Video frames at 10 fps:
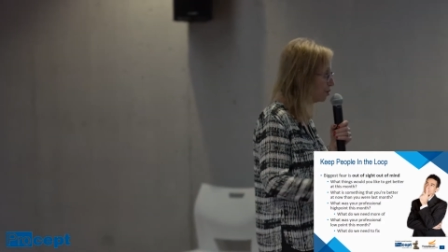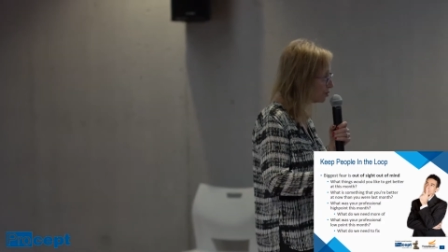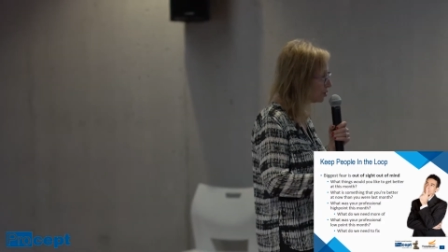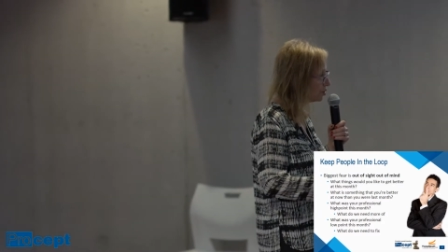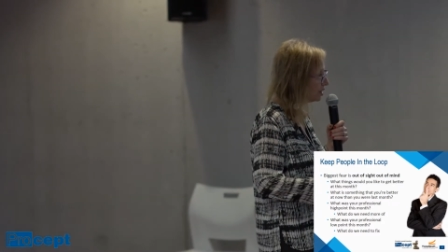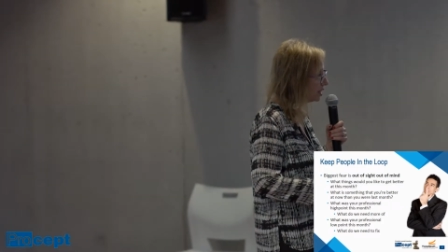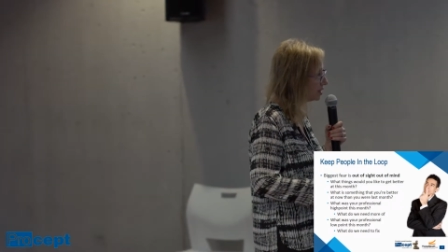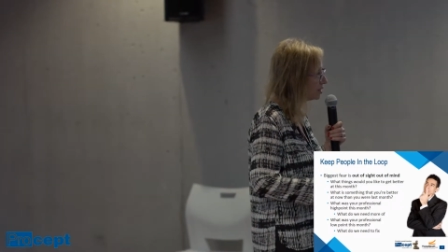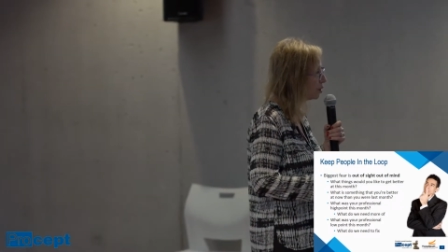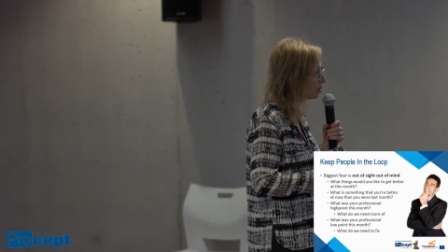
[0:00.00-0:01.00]
those are
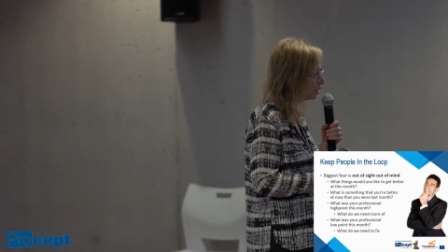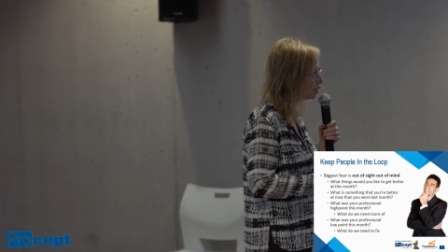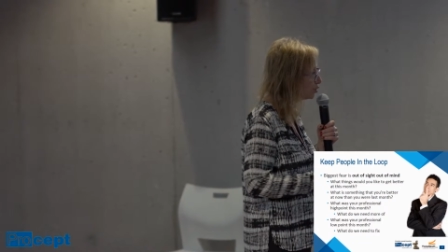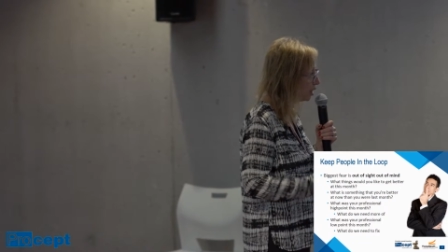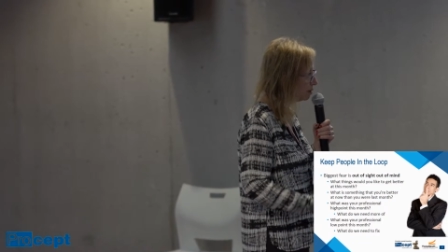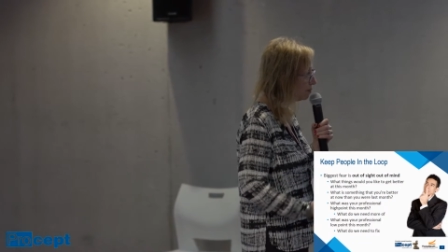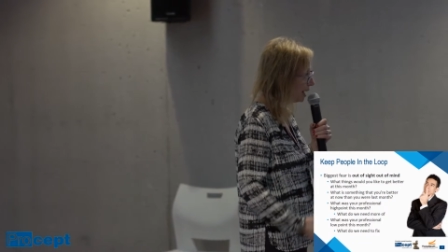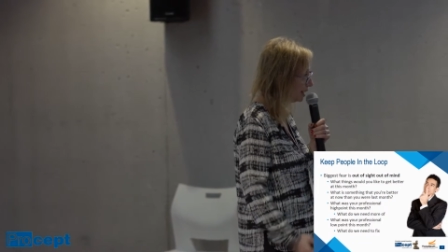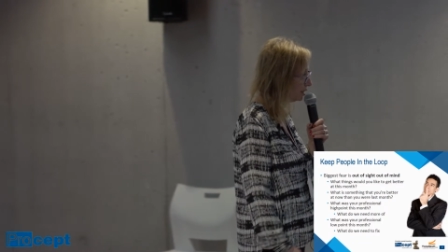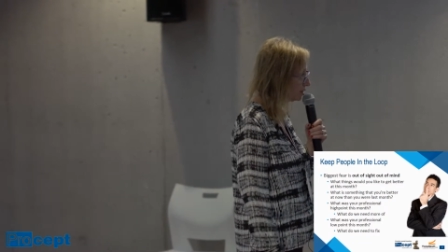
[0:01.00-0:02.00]
things that we're going to try to
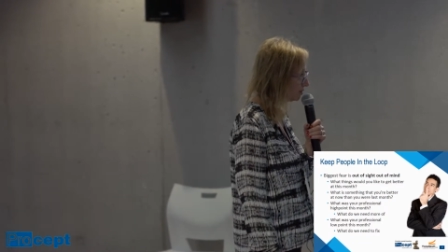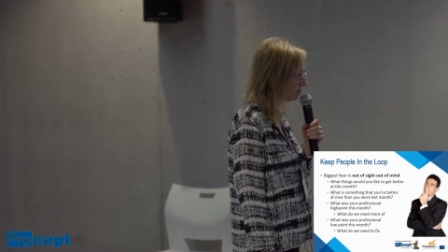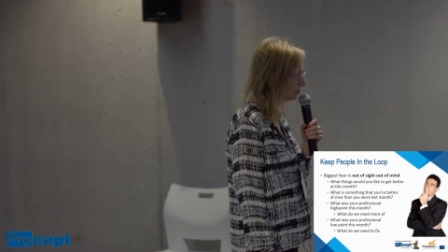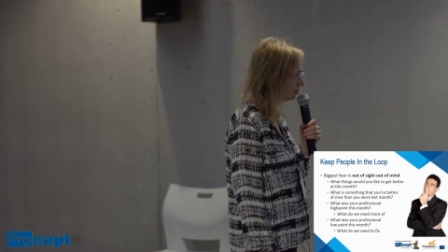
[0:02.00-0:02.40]
manage.